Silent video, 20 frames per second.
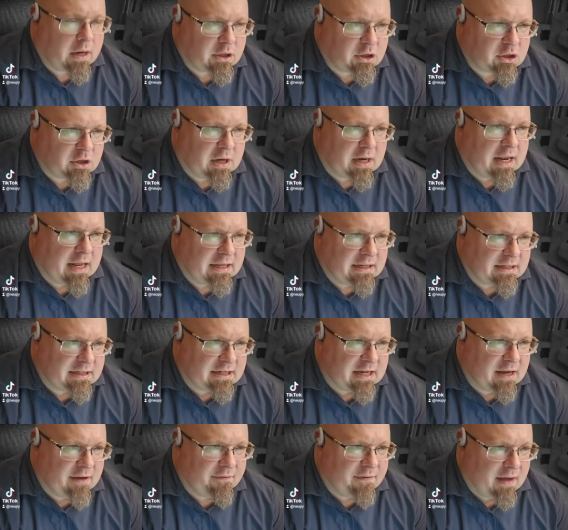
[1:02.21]
question and
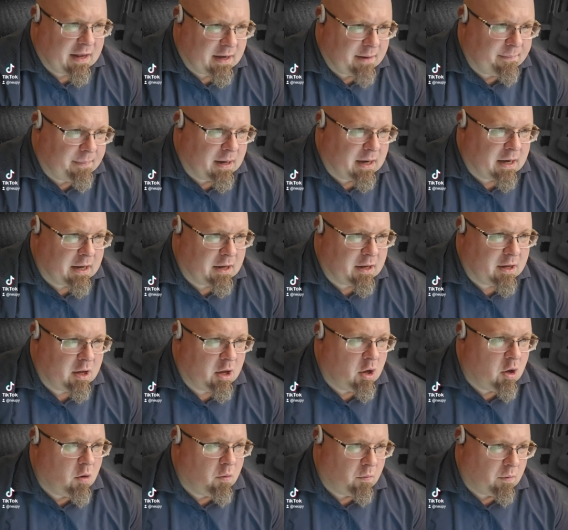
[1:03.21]
see if anybody
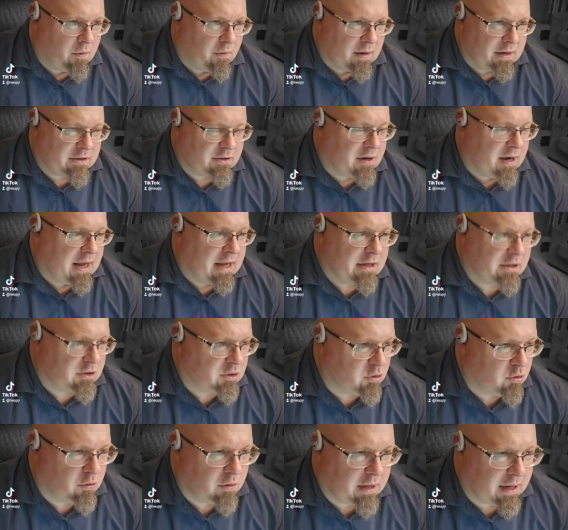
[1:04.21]
would raise their hands.
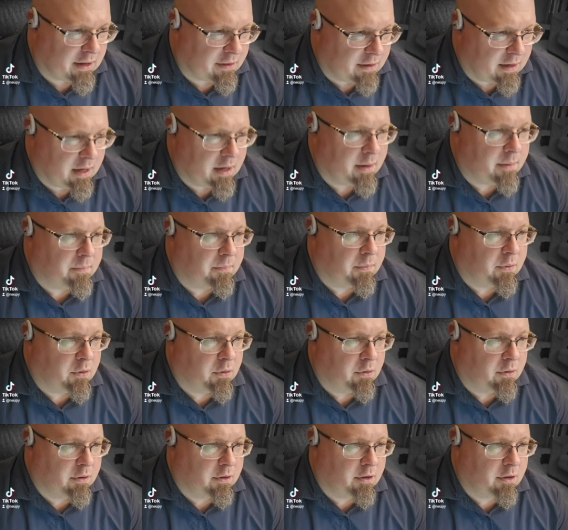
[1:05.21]
Do like the
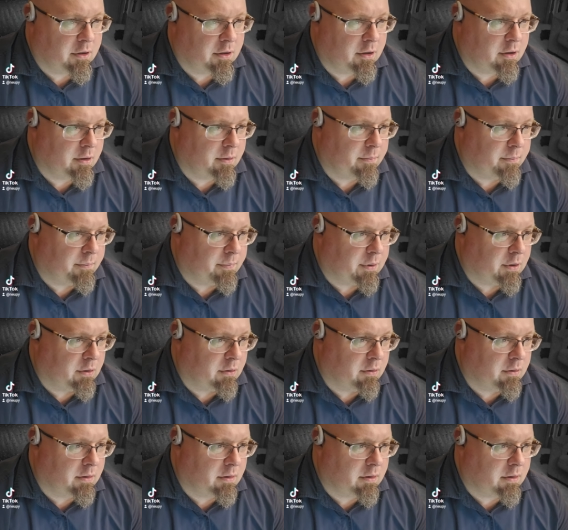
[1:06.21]
Bueller,
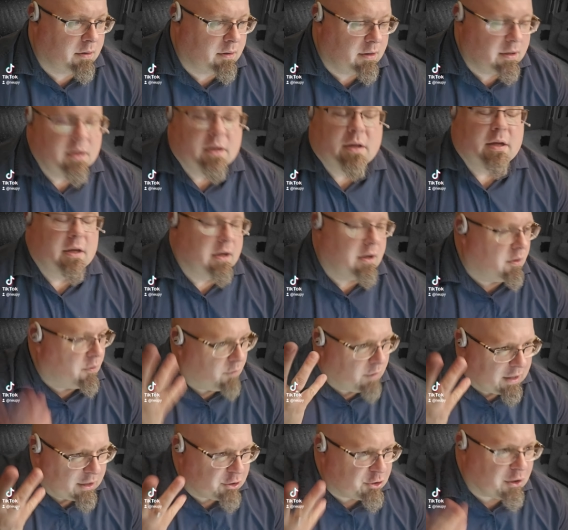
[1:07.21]
Bueller, you know,
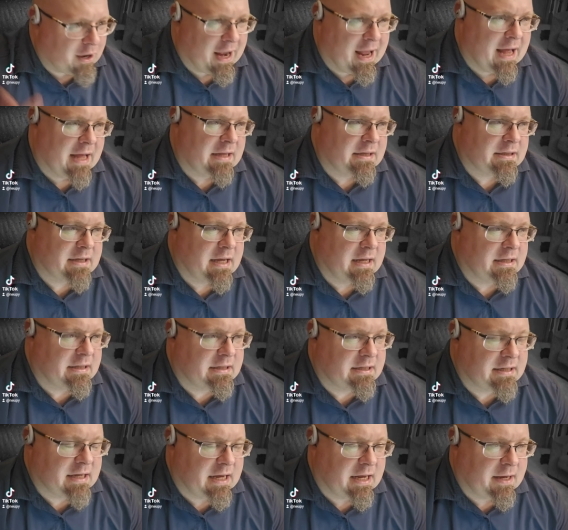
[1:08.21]
raise your hands
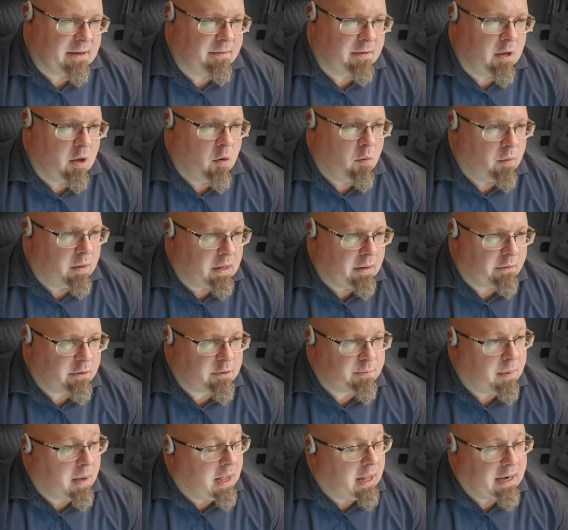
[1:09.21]
and see, and they
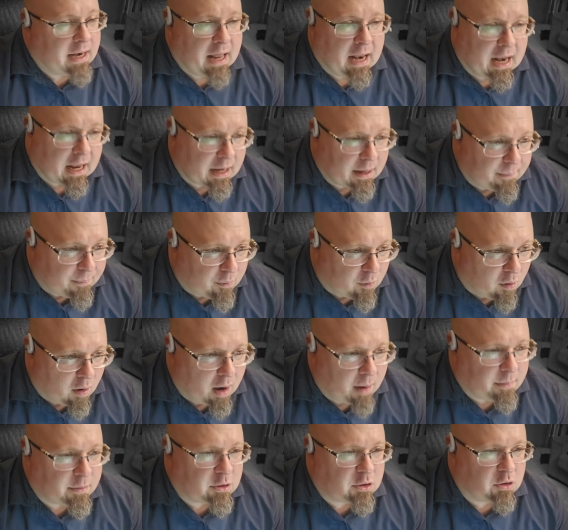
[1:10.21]
respond. And I can
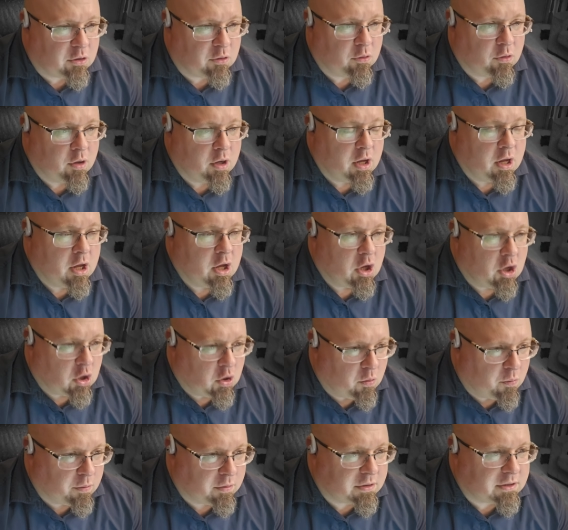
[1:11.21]
promise you,
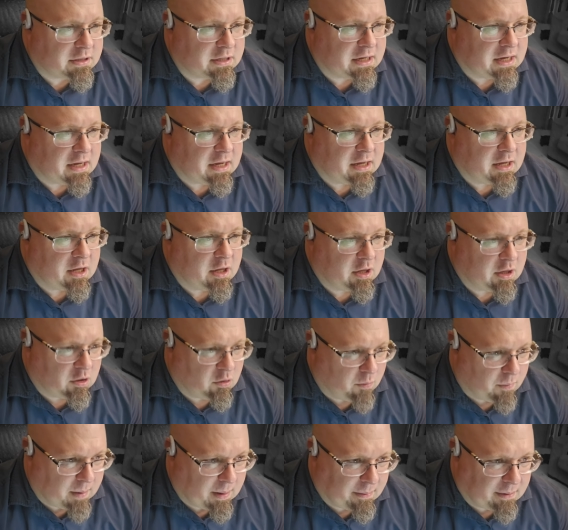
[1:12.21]
you will see.
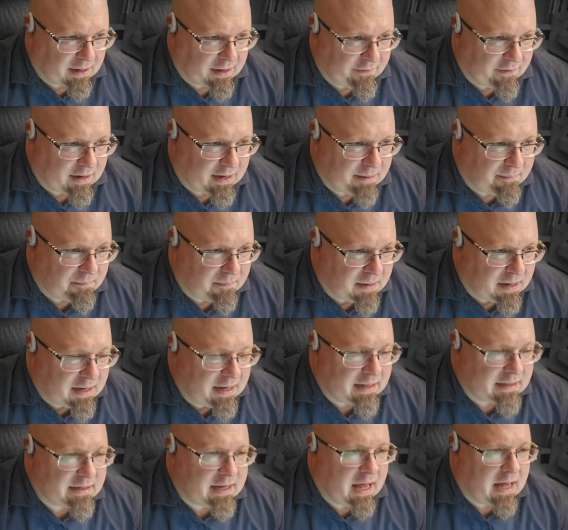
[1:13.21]
You'll be able to give an
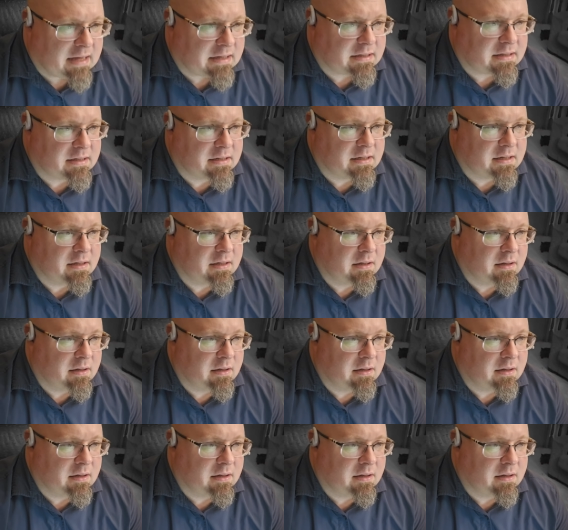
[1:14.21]
immediate test